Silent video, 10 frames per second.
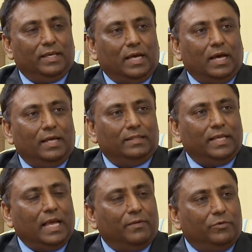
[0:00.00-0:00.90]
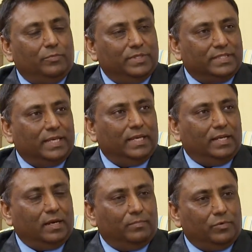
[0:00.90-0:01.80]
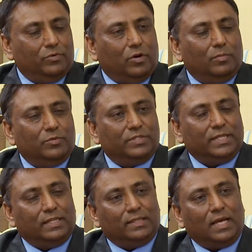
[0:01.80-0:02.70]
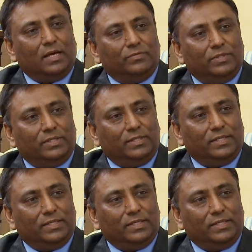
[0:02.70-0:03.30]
And they have to be scaled up to almost 10,000